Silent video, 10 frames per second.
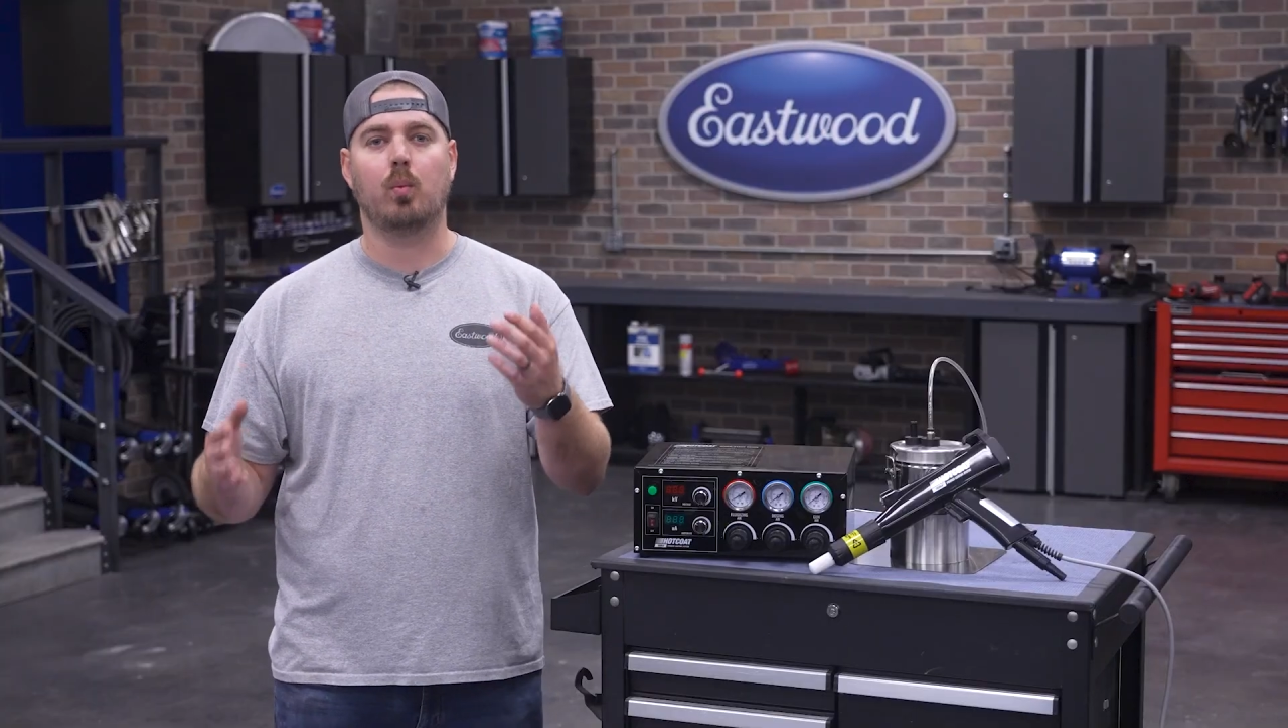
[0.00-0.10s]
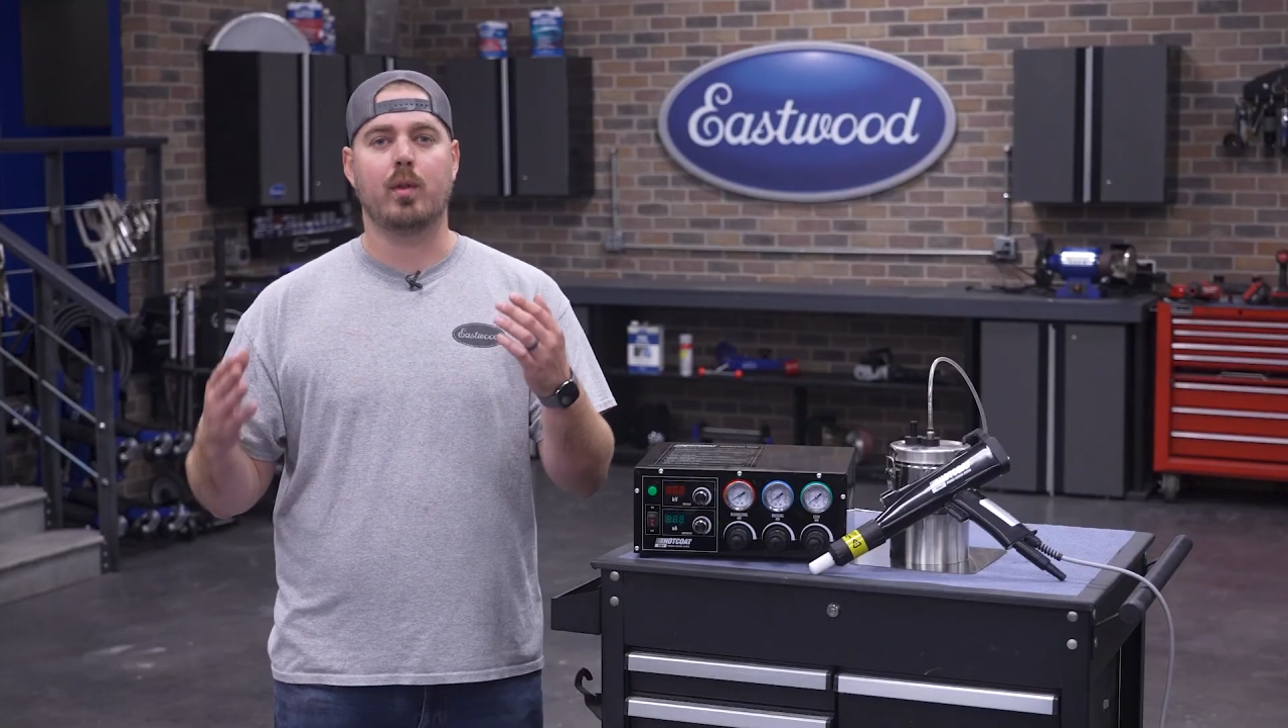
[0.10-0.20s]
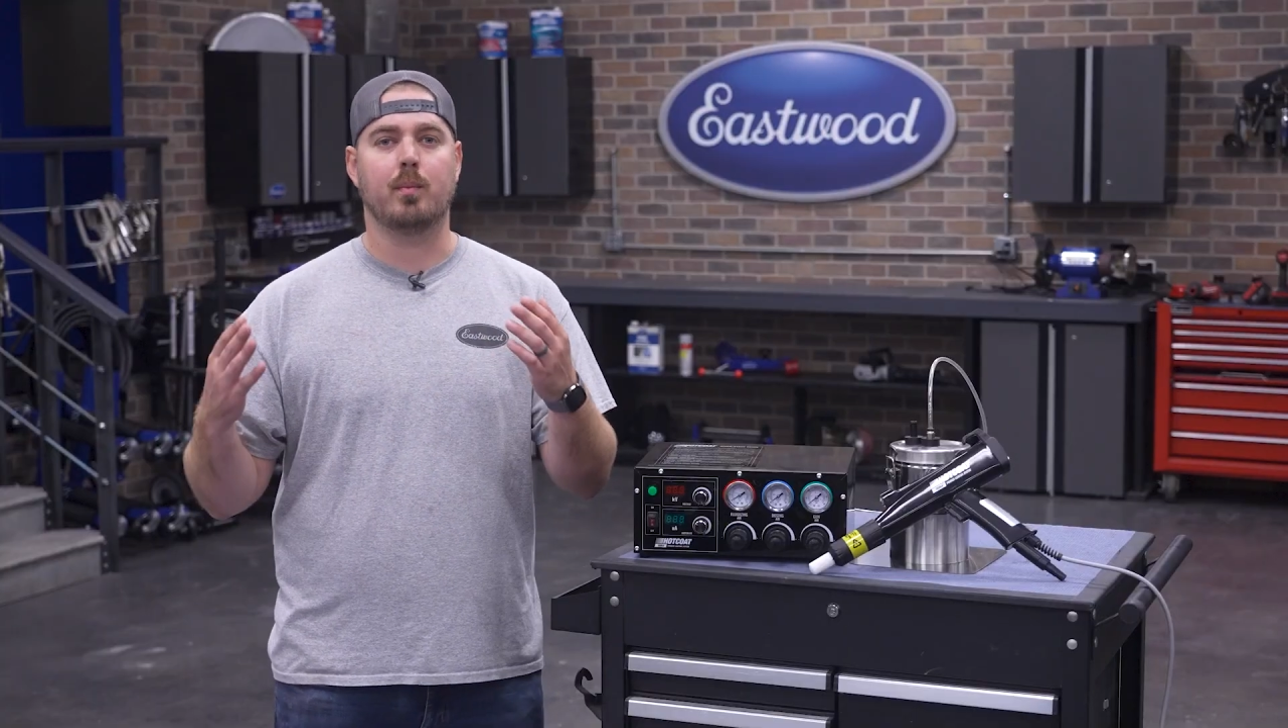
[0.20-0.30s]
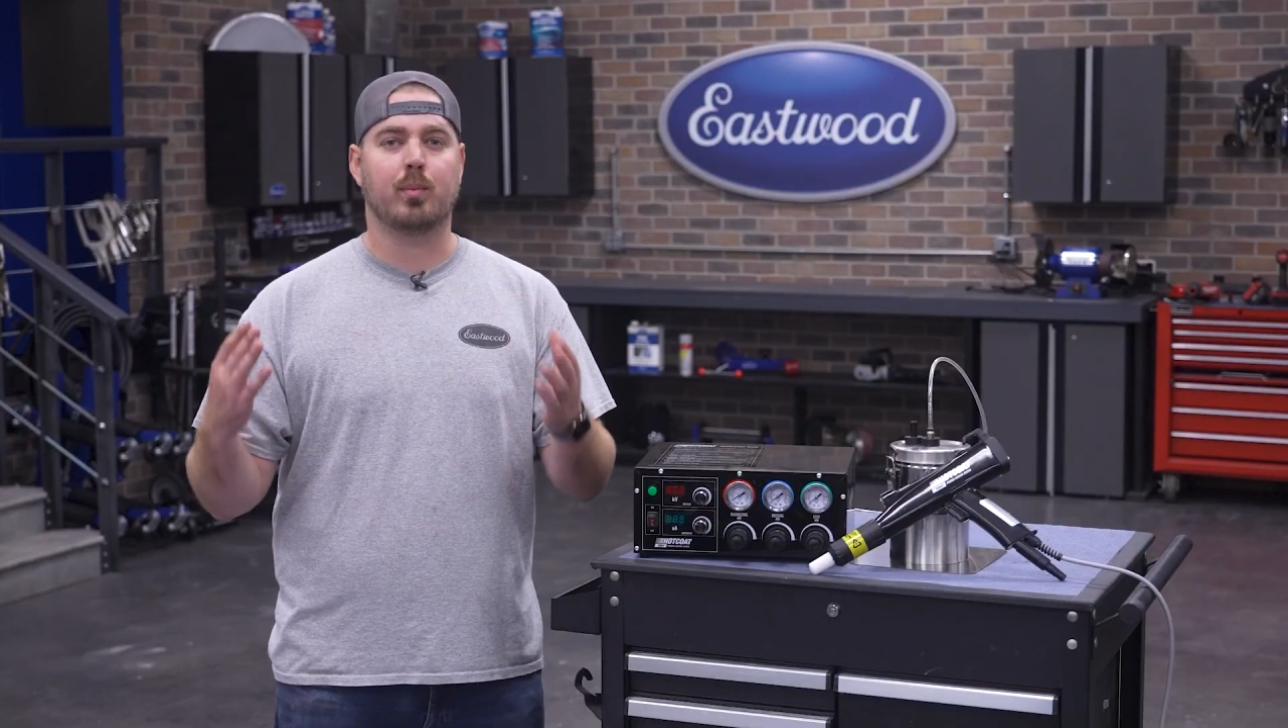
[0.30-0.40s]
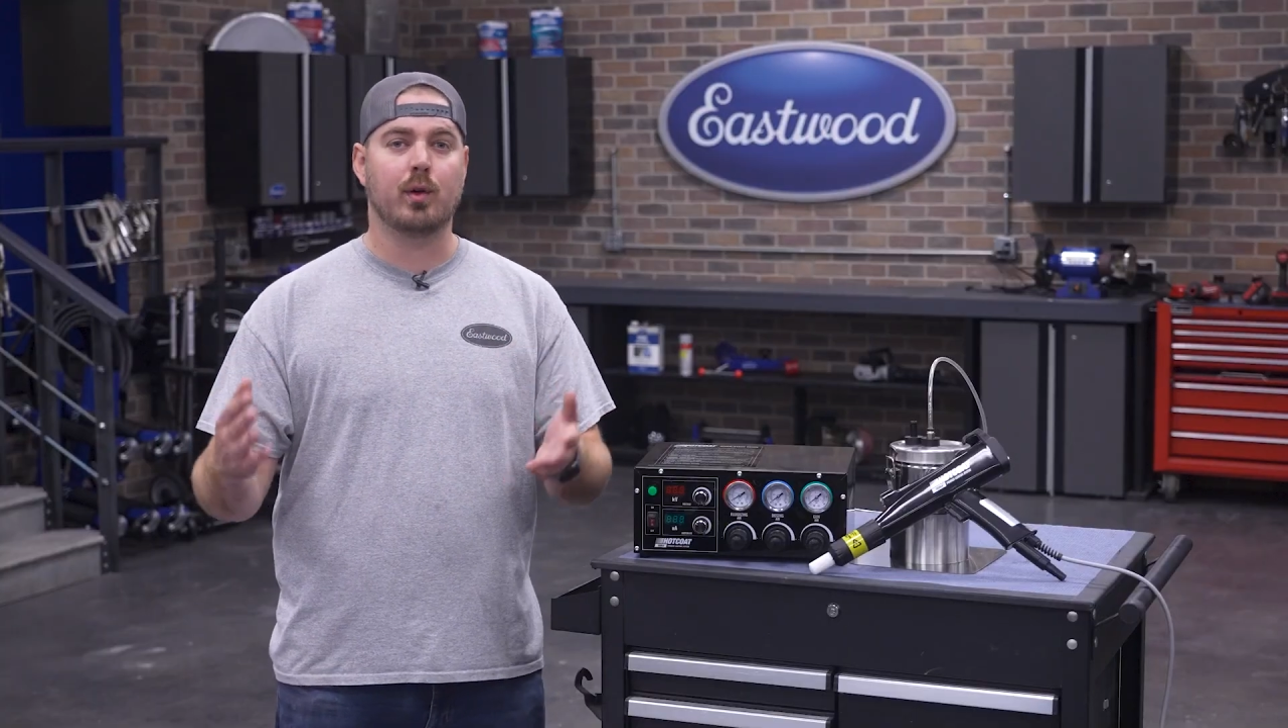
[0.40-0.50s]

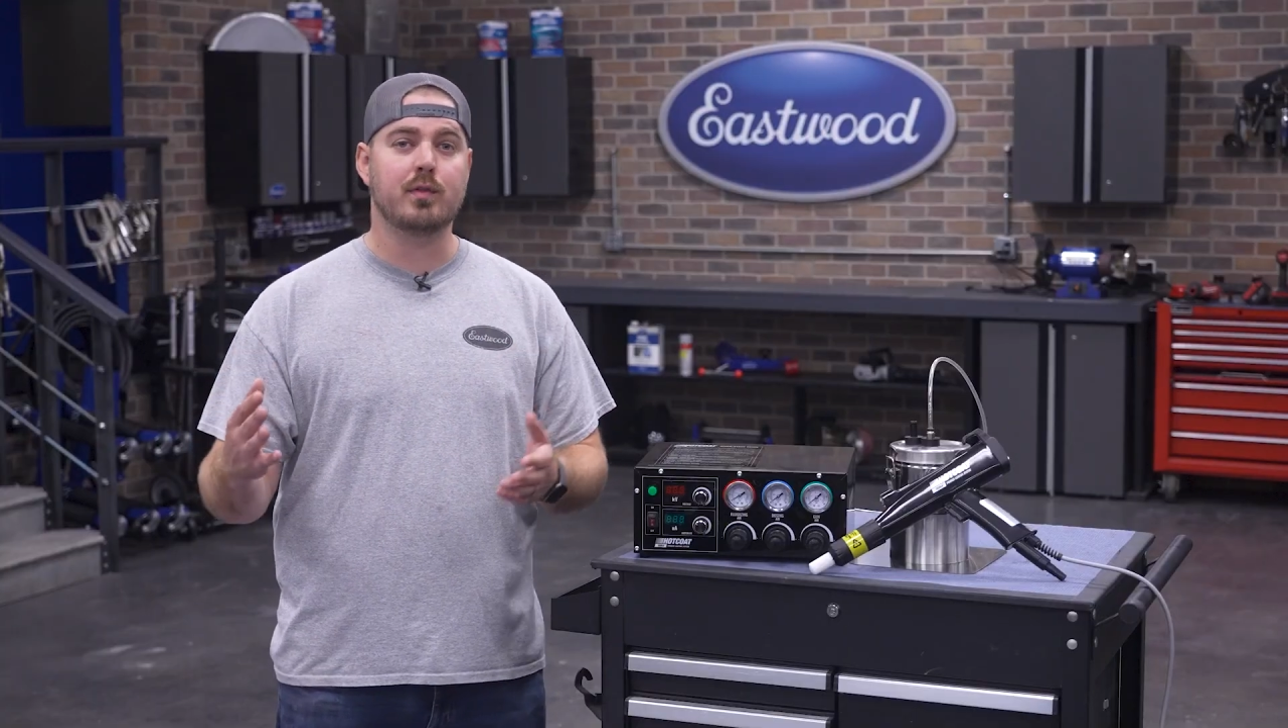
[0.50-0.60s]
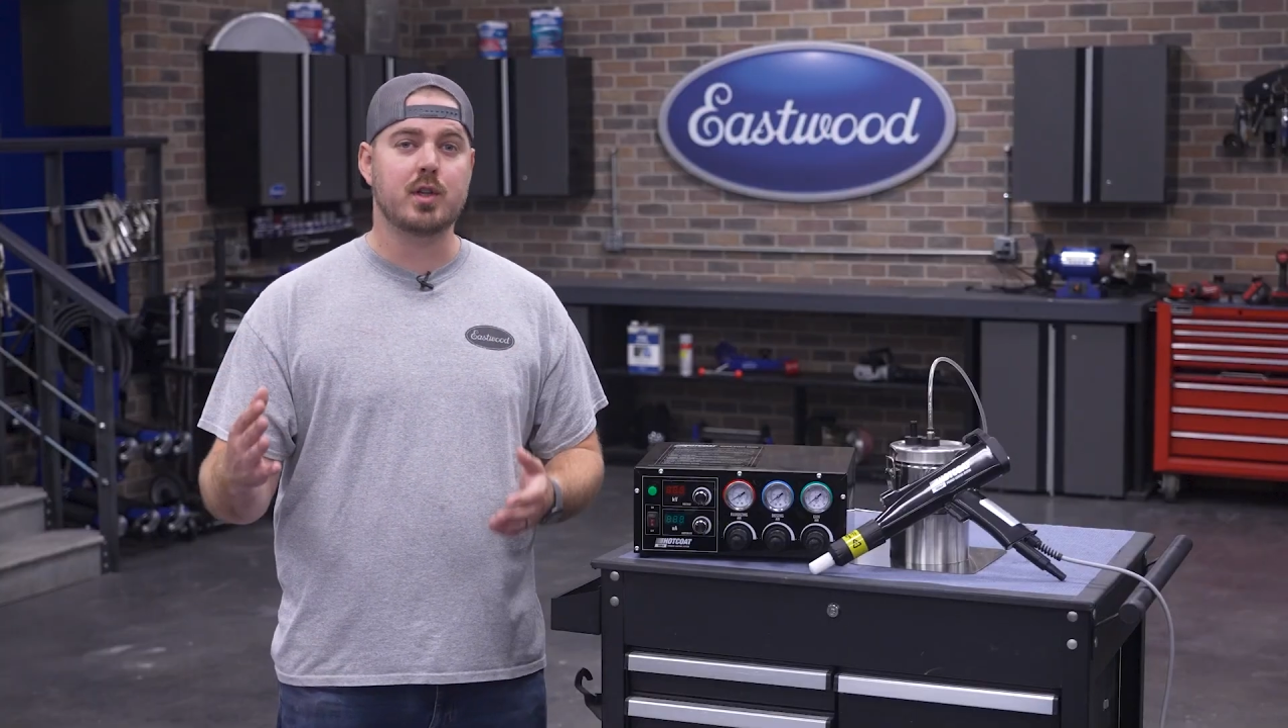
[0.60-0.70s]
with improved